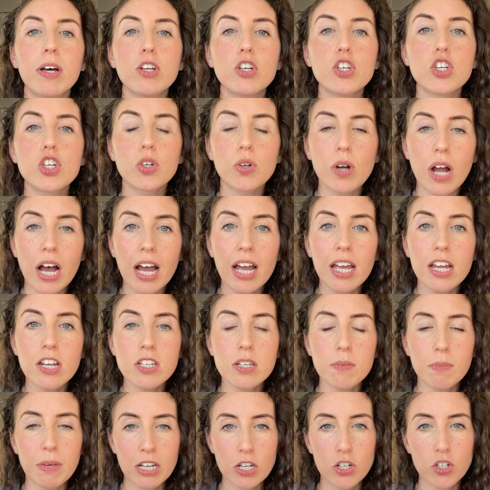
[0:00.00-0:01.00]
Try
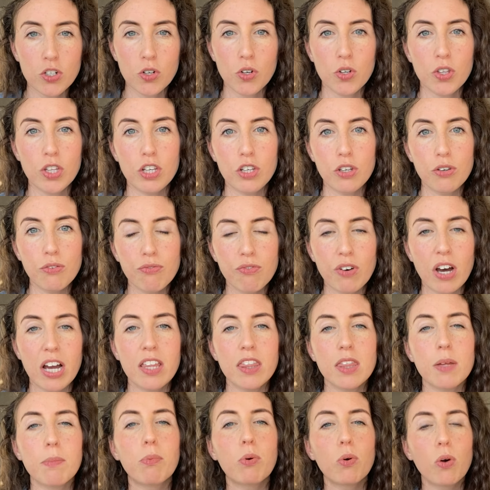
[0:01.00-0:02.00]
to make sure that you
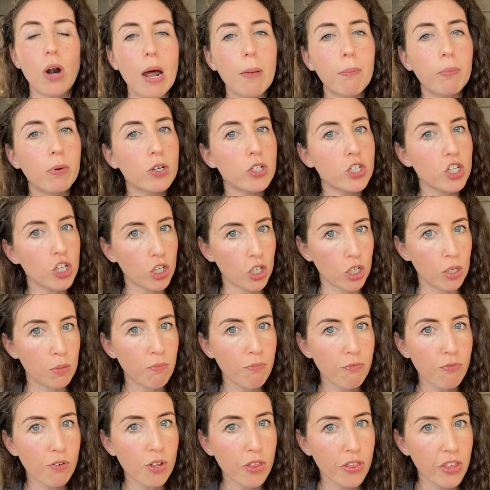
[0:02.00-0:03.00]
find the proper
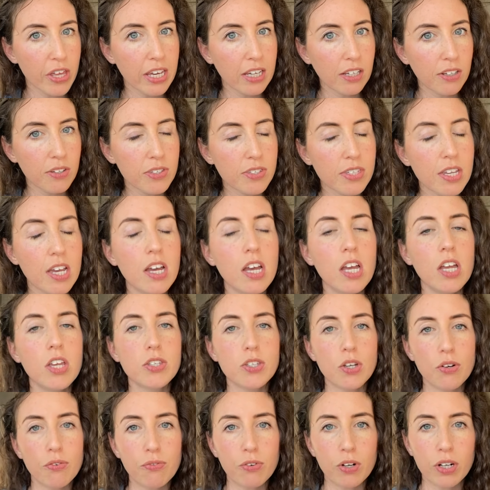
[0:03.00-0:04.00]
term for things.
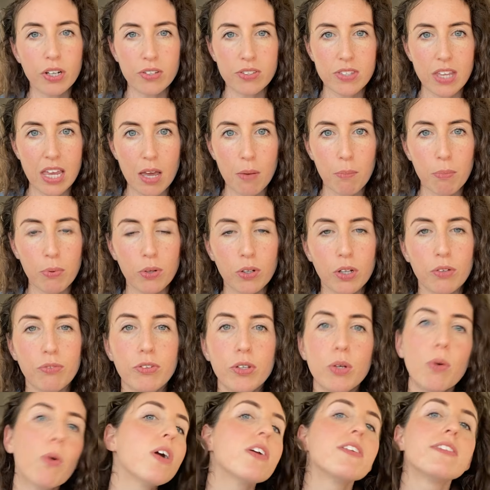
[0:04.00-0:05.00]
So for example, if
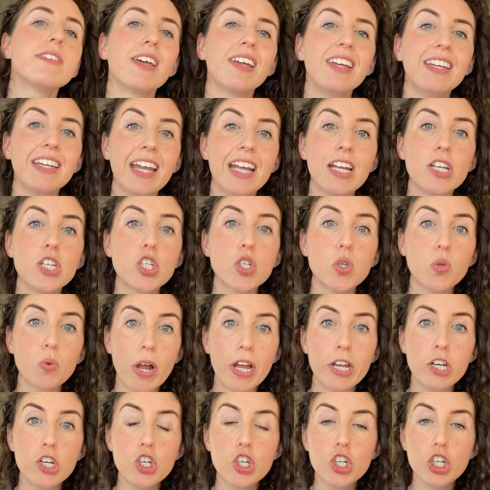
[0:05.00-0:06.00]
you are selling a
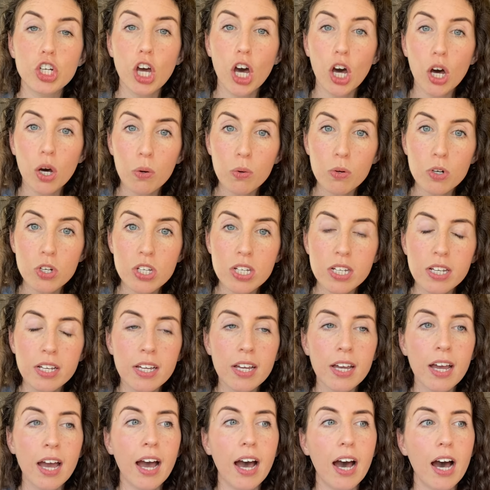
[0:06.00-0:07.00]
trench coat,
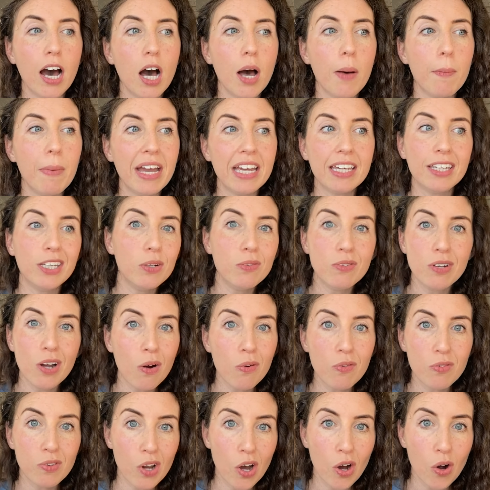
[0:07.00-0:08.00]
and you
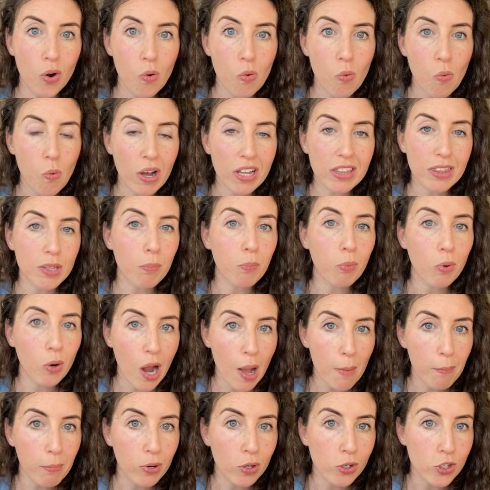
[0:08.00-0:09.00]
don't know what the
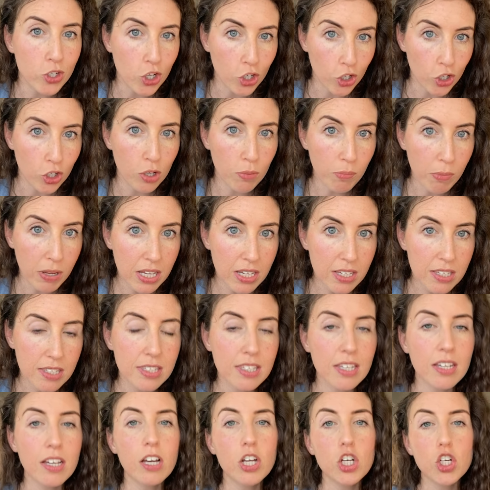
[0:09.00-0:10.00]
proper term
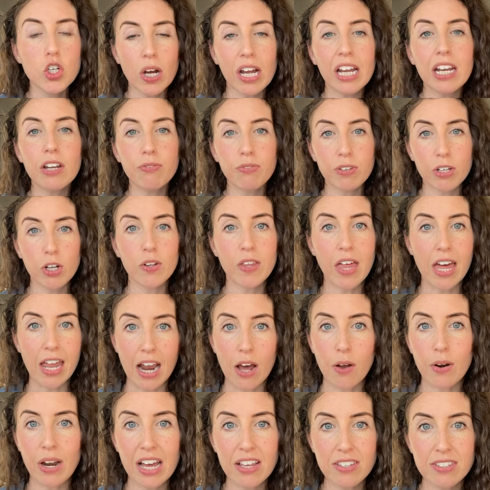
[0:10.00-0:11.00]
is, try to figure that
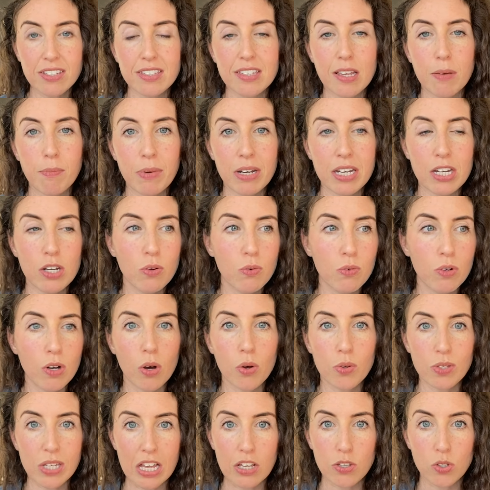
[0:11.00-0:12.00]
out. Ask somebody who
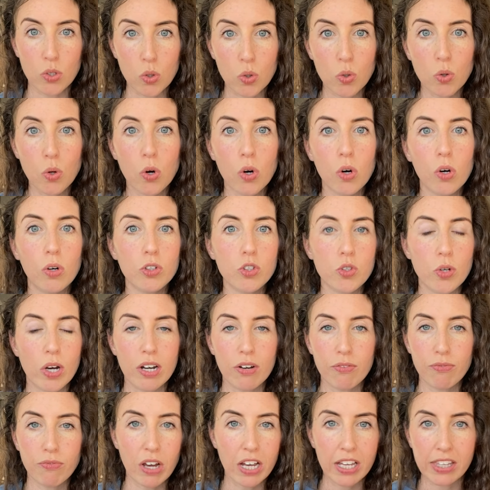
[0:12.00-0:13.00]
knows, ask Google, try
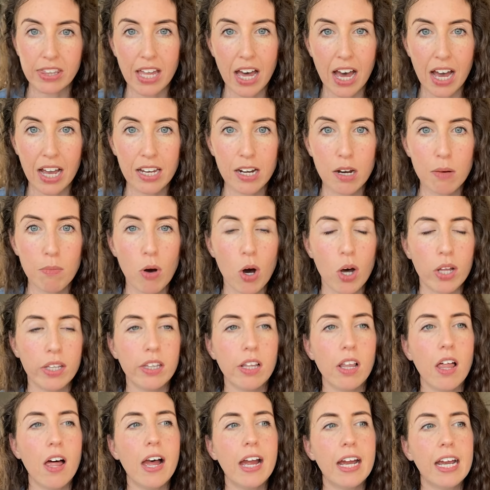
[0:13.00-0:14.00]
to find the item
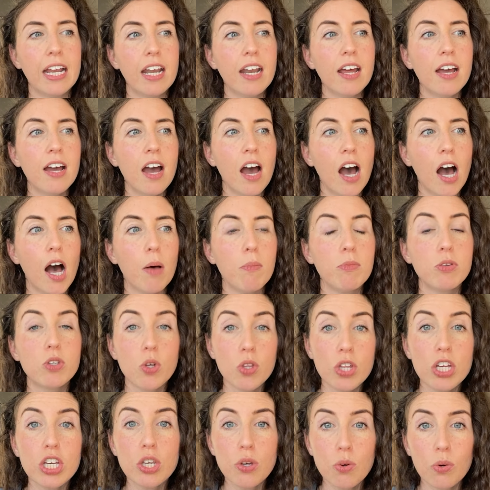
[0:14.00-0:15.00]
online,
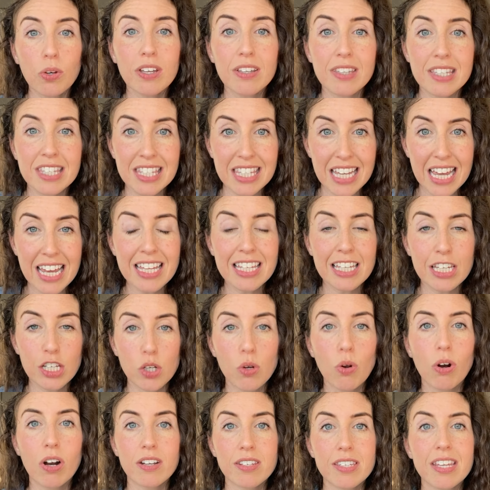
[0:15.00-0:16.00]
so that you can say that
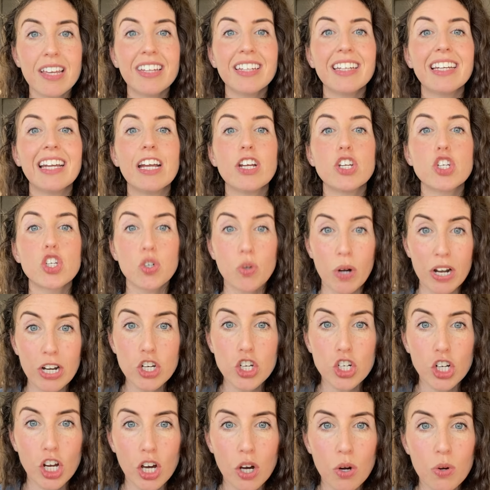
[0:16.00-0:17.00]
you are selling a
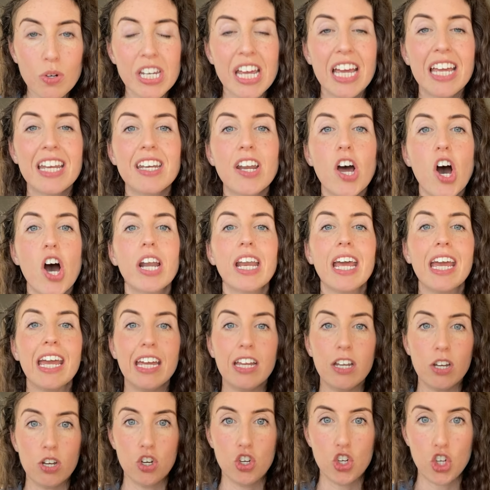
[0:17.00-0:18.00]
trench coat and not
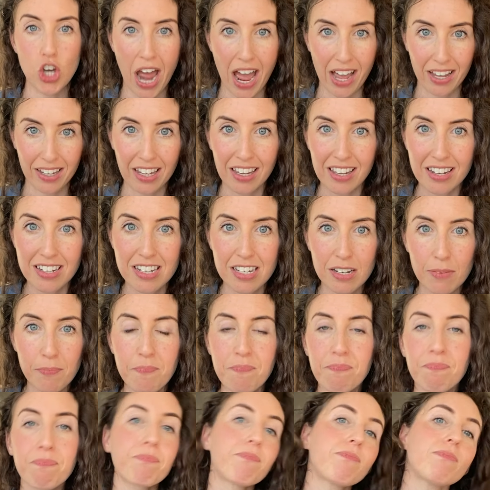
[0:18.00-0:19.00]
a jacket.
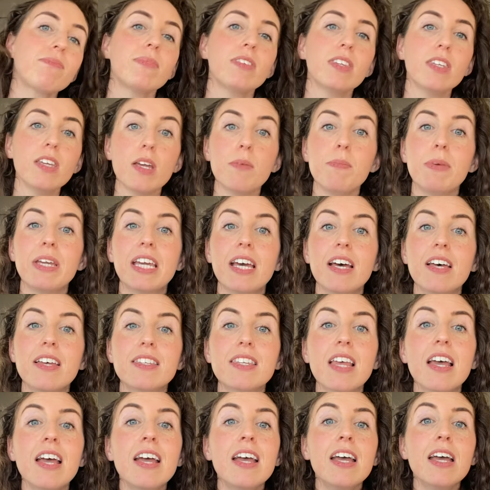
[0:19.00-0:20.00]

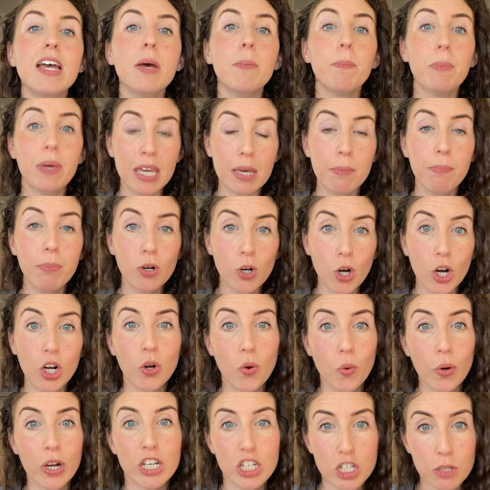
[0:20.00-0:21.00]
Because people are
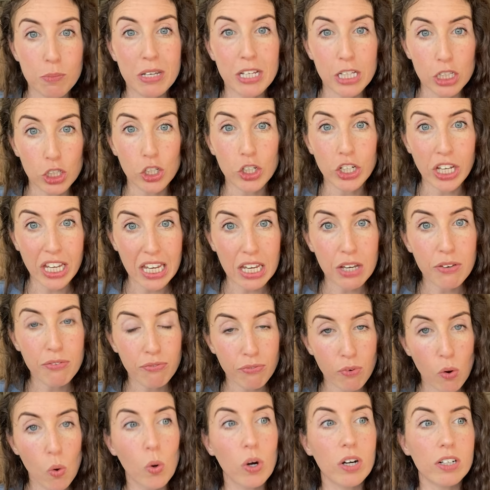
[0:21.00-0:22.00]
going to be looking
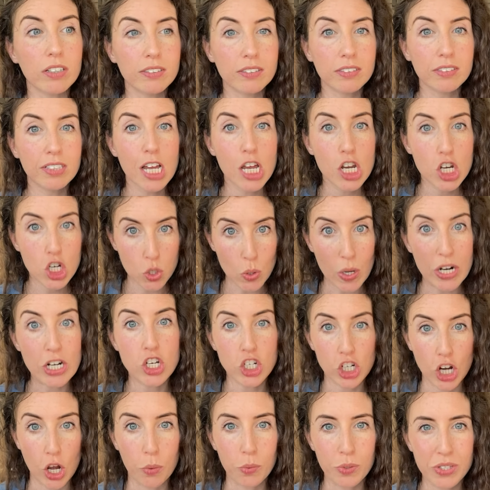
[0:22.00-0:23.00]
for
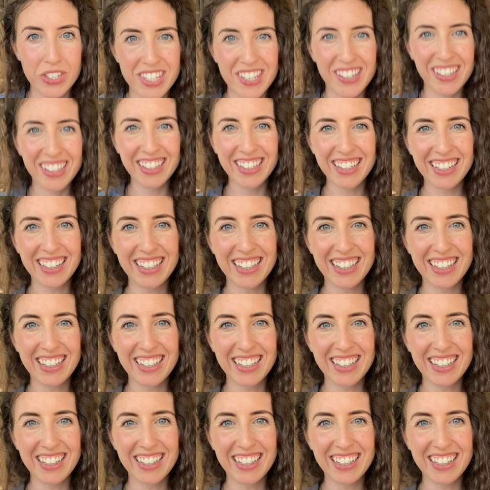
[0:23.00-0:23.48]
trench coats